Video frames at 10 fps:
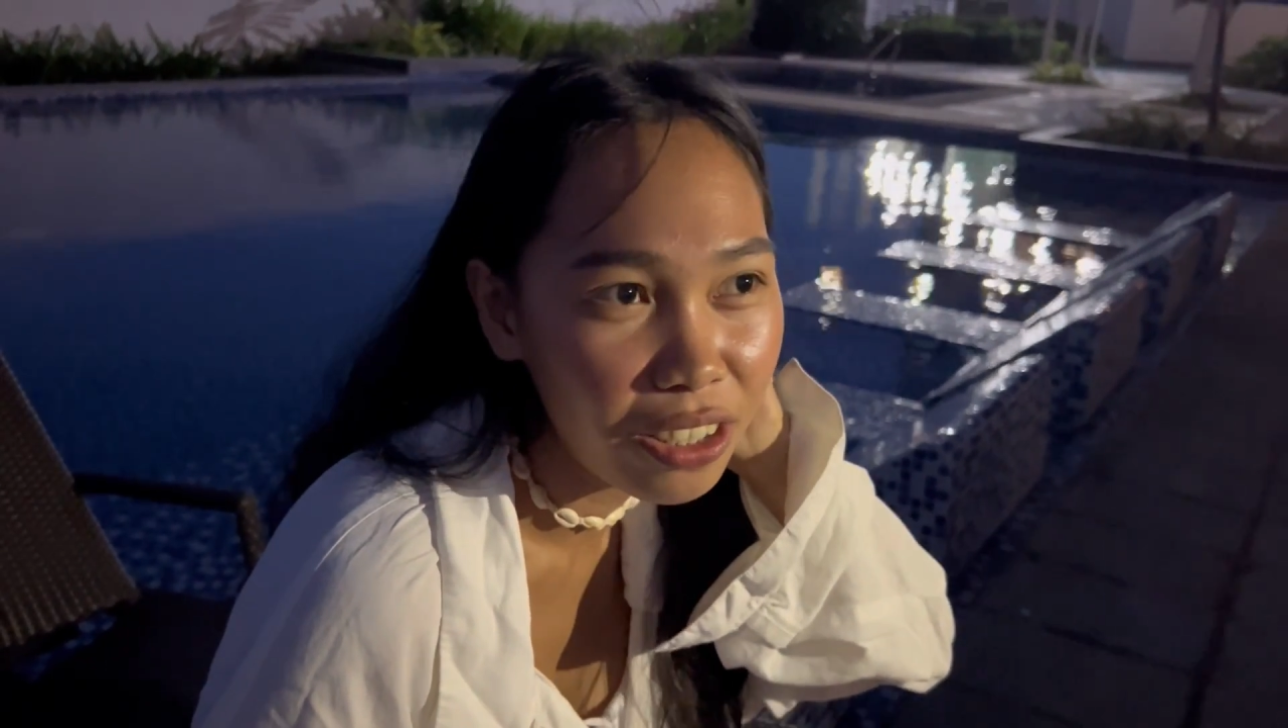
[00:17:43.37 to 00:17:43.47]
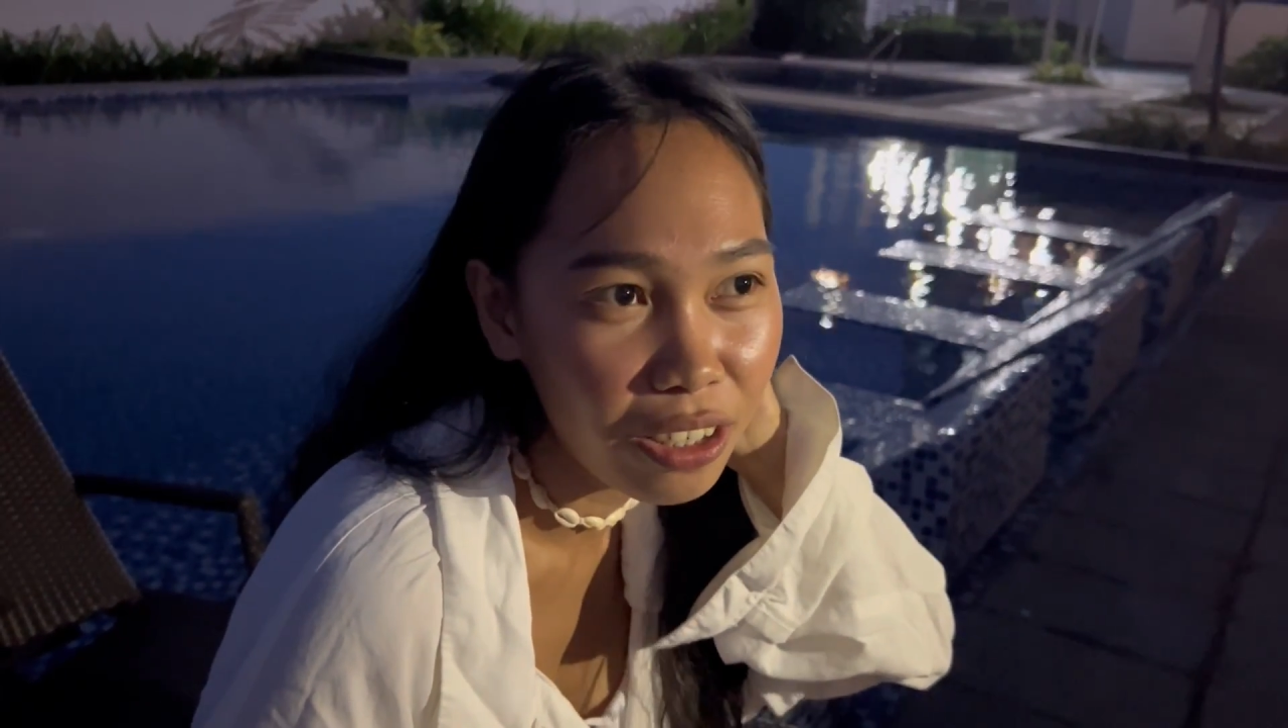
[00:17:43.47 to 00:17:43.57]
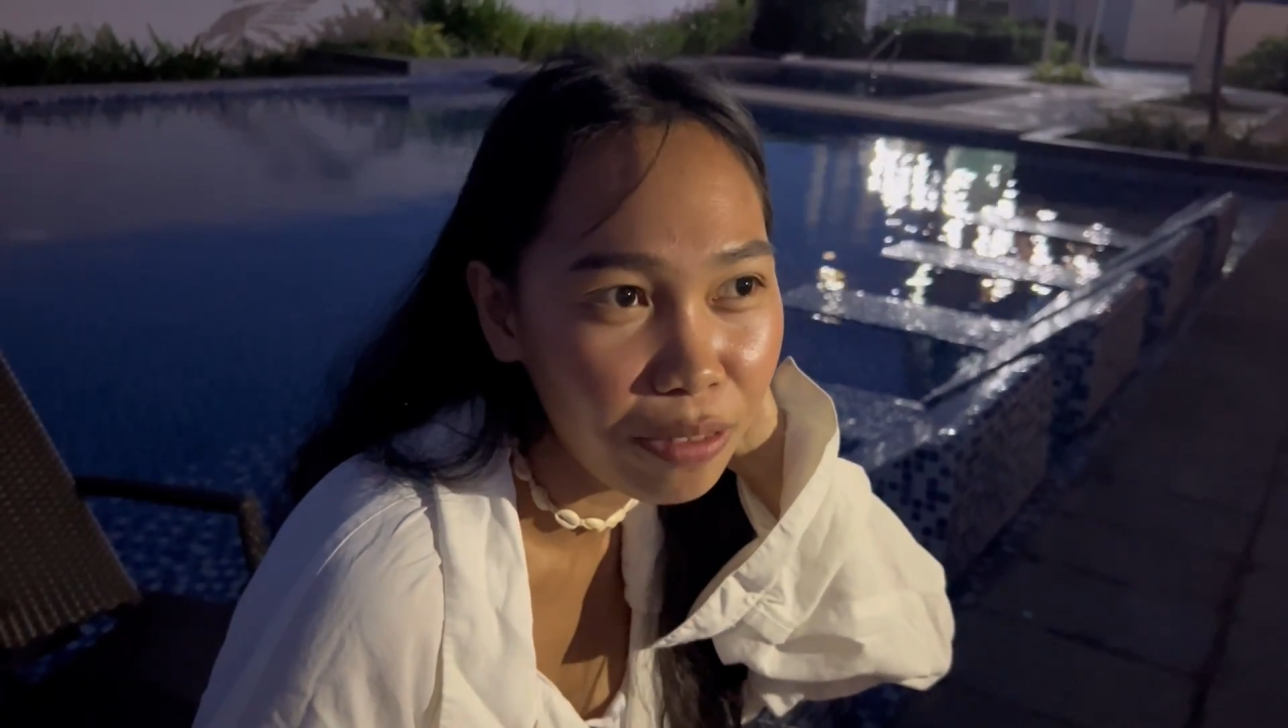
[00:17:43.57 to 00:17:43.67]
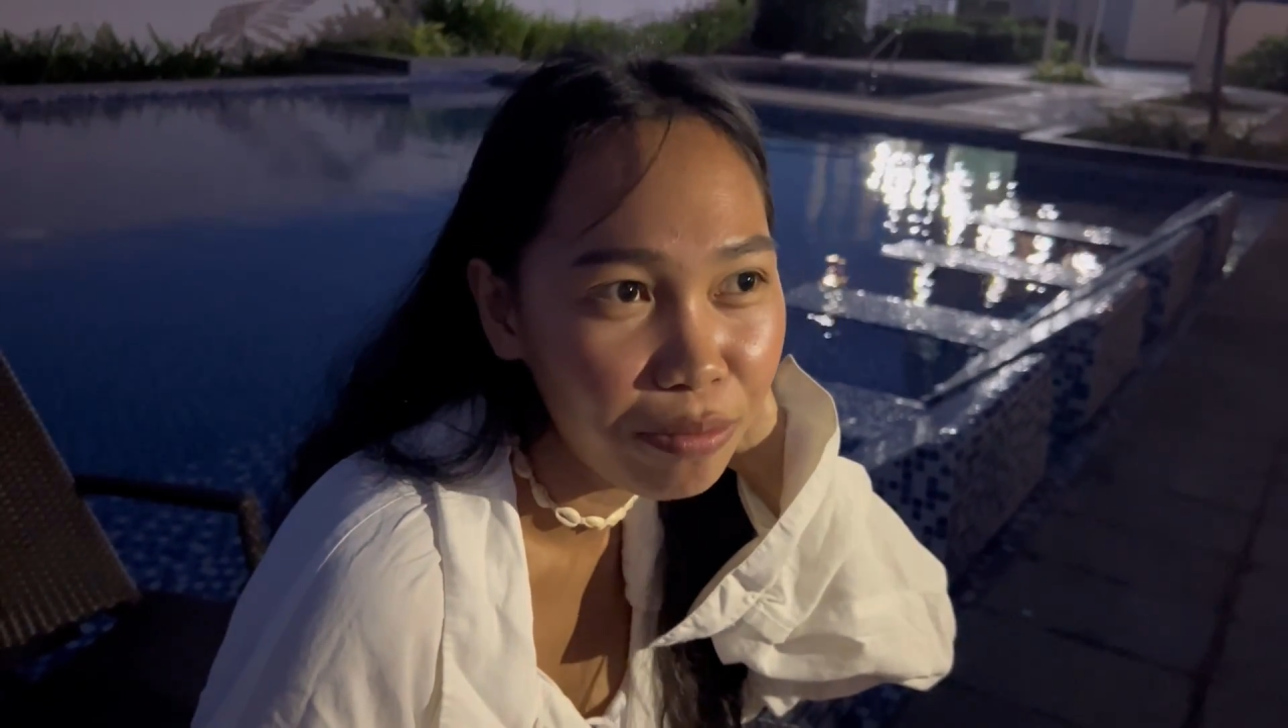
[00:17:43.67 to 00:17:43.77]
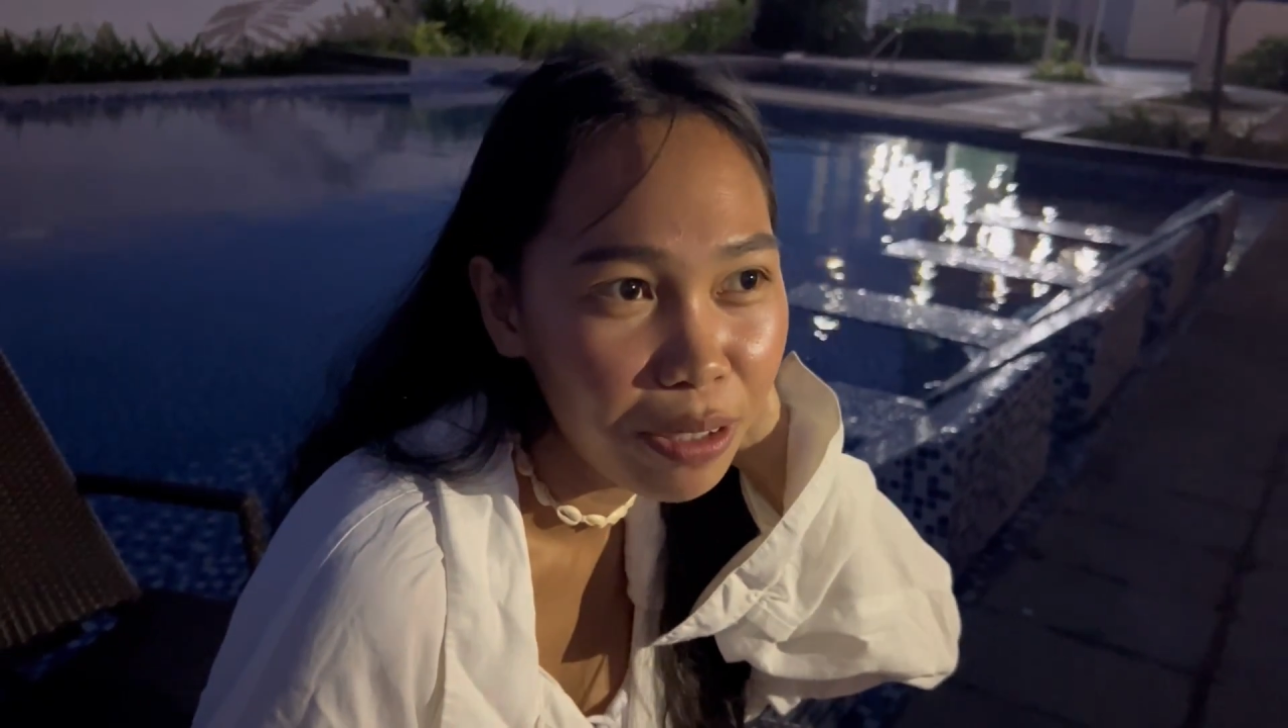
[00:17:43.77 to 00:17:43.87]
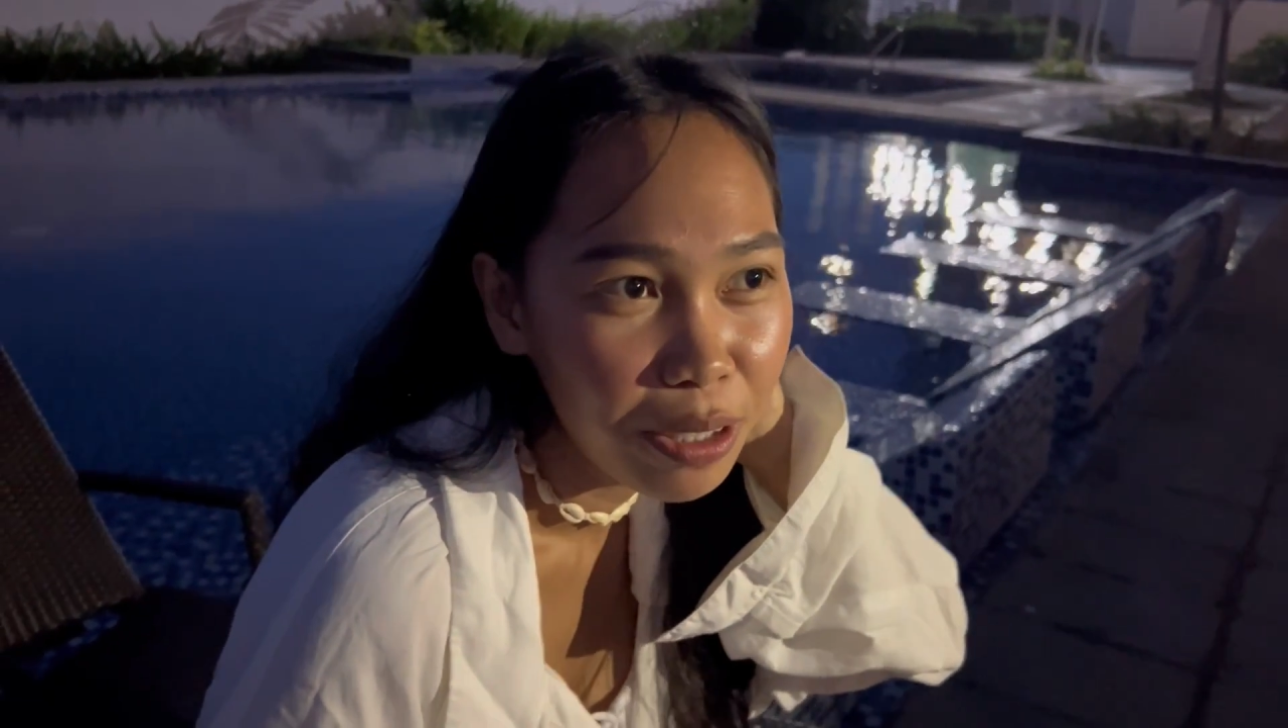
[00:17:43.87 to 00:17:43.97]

of,